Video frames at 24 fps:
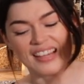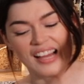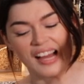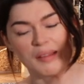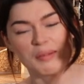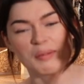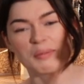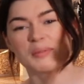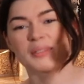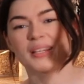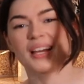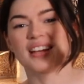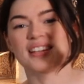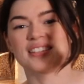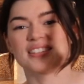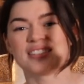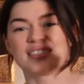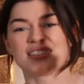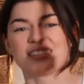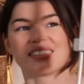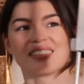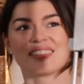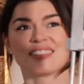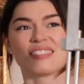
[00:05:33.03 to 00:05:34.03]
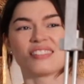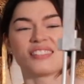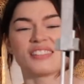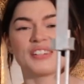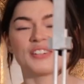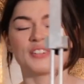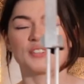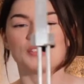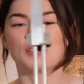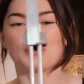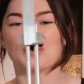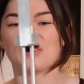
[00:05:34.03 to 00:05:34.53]
I'm obsessed,
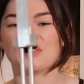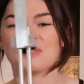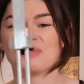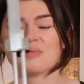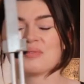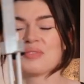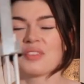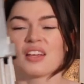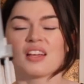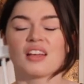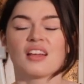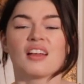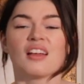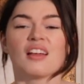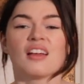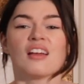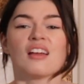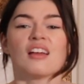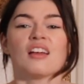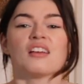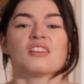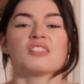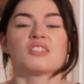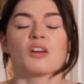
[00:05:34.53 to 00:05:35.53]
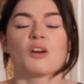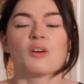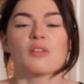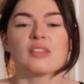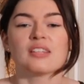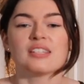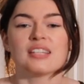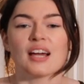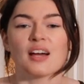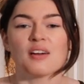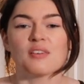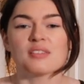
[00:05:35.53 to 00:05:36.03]
so cool. So
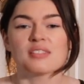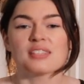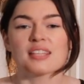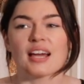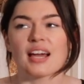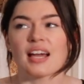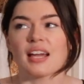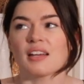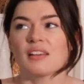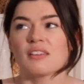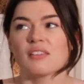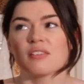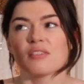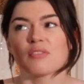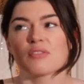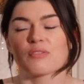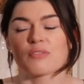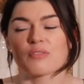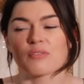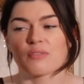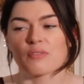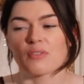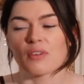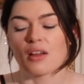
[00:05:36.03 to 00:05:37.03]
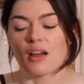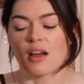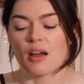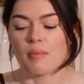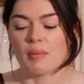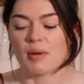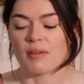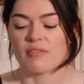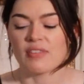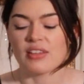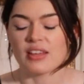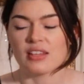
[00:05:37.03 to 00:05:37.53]
the downside
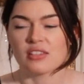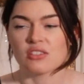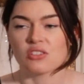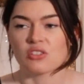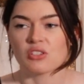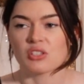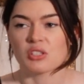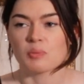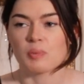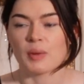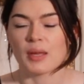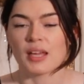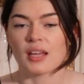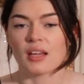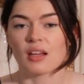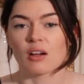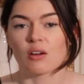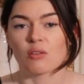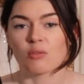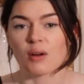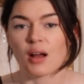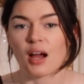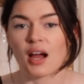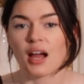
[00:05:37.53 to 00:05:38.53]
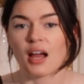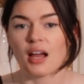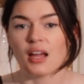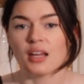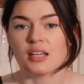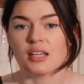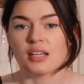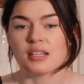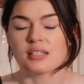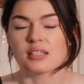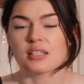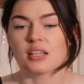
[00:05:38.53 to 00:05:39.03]
of this just being a rod
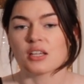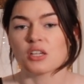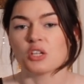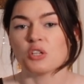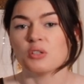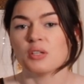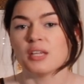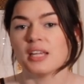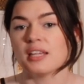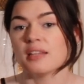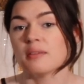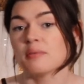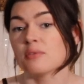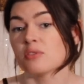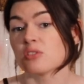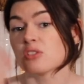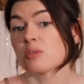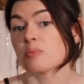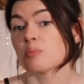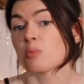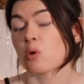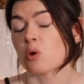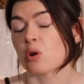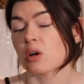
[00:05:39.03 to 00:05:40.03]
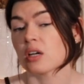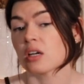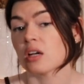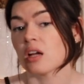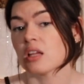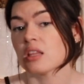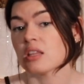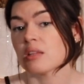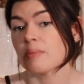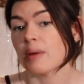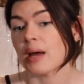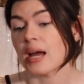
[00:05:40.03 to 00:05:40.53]
is that you need support
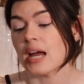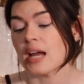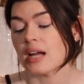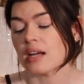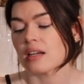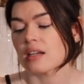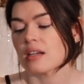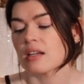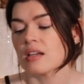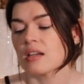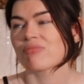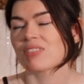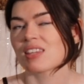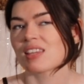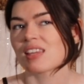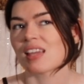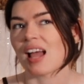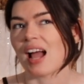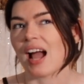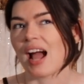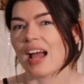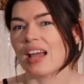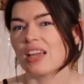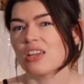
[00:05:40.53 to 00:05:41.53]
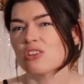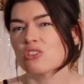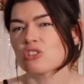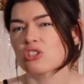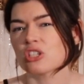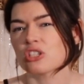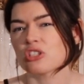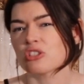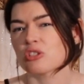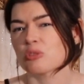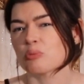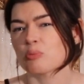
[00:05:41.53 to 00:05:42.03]
on the back. I
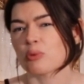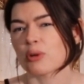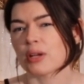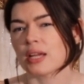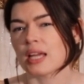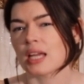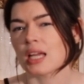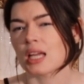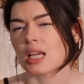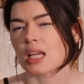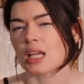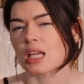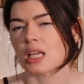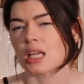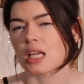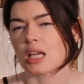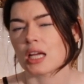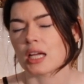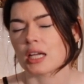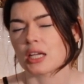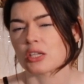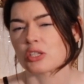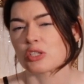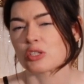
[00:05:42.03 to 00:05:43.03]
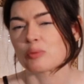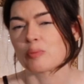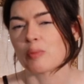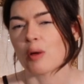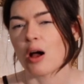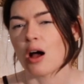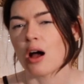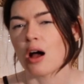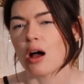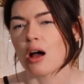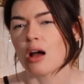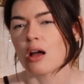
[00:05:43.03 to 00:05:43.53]
usually just bring like a
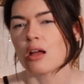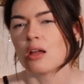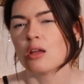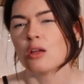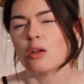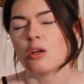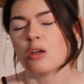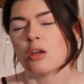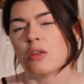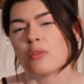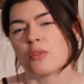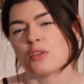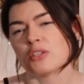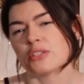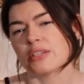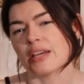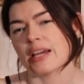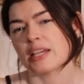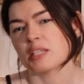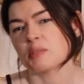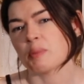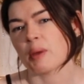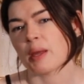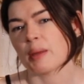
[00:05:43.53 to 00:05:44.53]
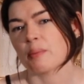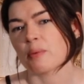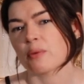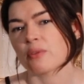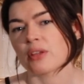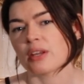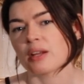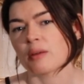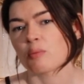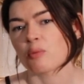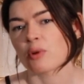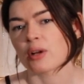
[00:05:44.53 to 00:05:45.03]
small, the size paper
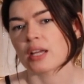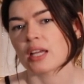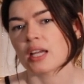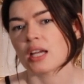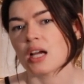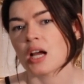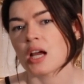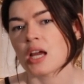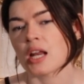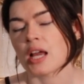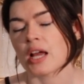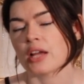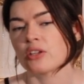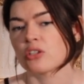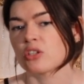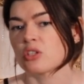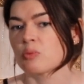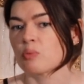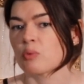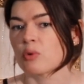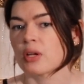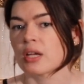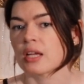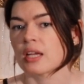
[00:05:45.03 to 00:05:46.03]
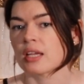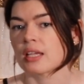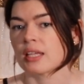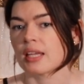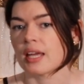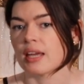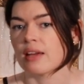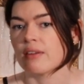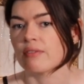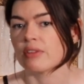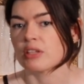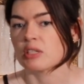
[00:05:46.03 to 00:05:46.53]
that I'm working on, I just bring a
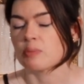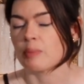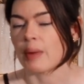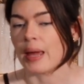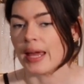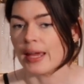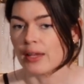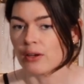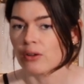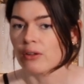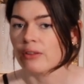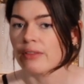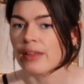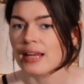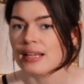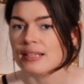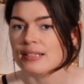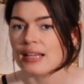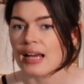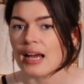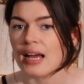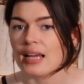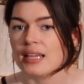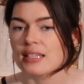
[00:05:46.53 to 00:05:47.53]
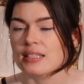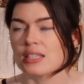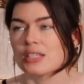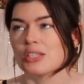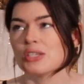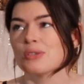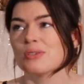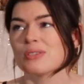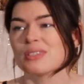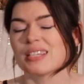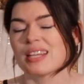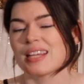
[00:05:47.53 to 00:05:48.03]
canvas panel that size and
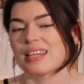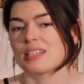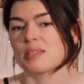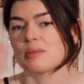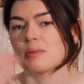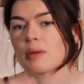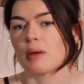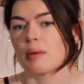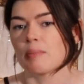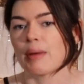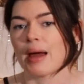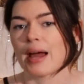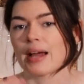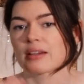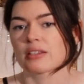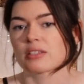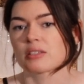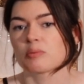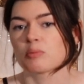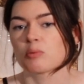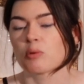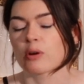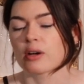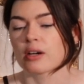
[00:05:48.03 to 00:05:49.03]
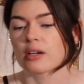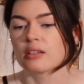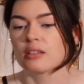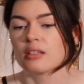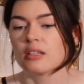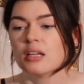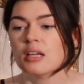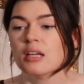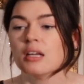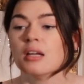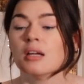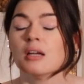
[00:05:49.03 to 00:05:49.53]
use it as a back support.
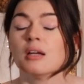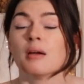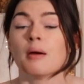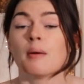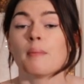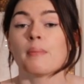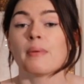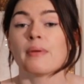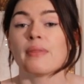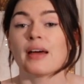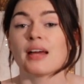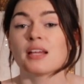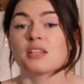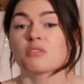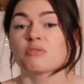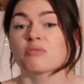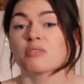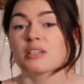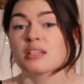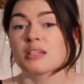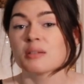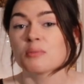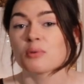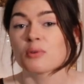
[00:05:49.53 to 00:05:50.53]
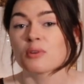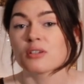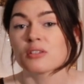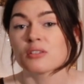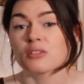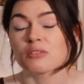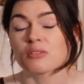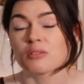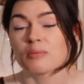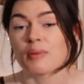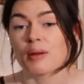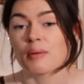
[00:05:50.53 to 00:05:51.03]
But that's really
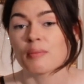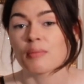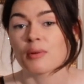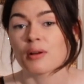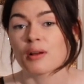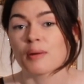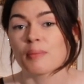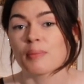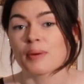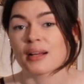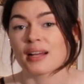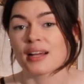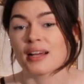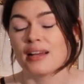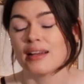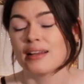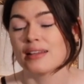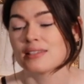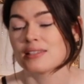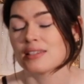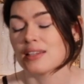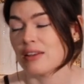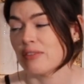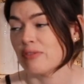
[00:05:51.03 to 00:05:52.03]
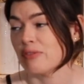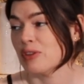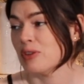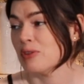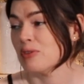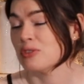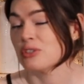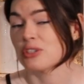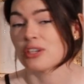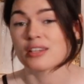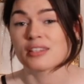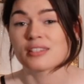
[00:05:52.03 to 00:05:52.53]
important to remember because if
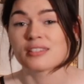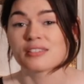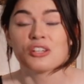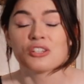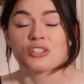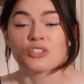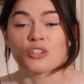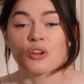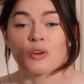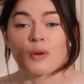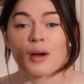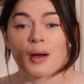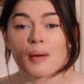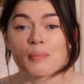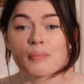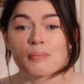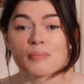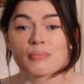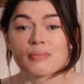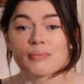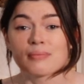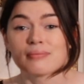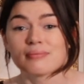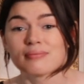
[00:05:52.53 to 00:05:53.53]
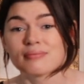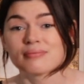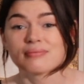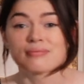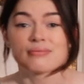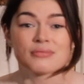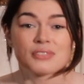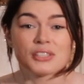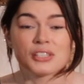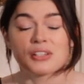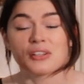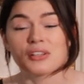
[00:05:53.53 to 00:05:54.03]
you just show up,
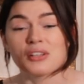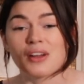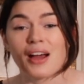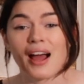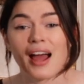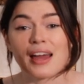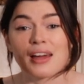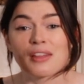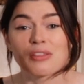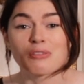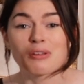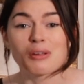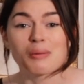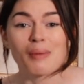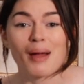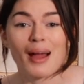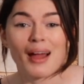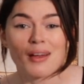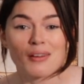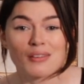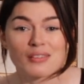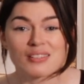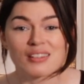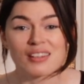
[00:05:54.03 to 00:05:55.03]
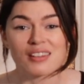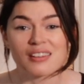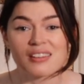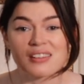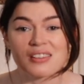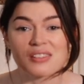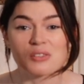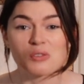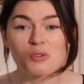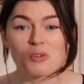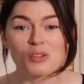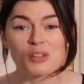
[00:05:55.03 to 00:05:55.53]
you know, you hike 3 miles to get to
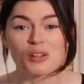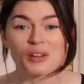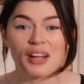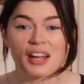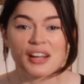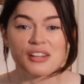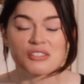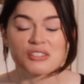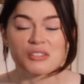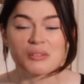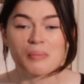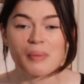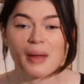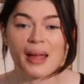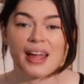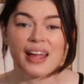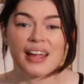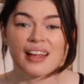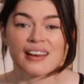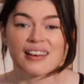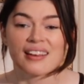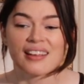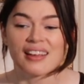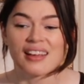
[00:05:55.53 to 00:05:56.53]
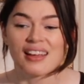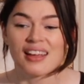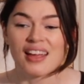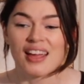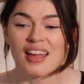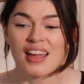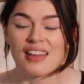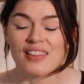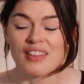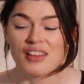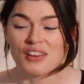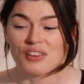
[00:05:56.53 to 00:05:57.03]
this cool location to paint,
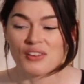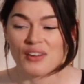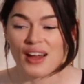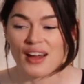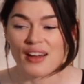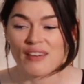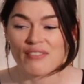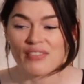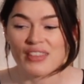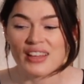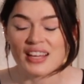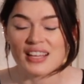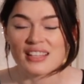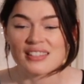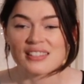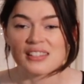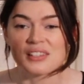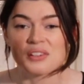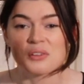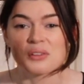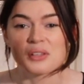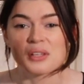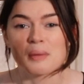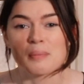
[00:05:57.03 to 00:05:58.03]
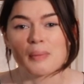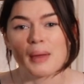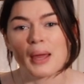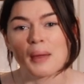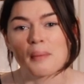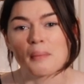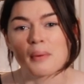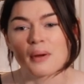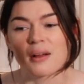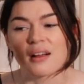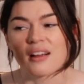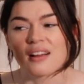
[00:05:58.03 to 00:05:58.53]
and then you have this and only a
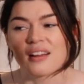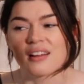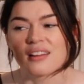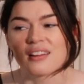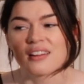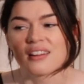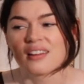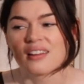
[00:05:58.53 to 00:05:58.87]
paper,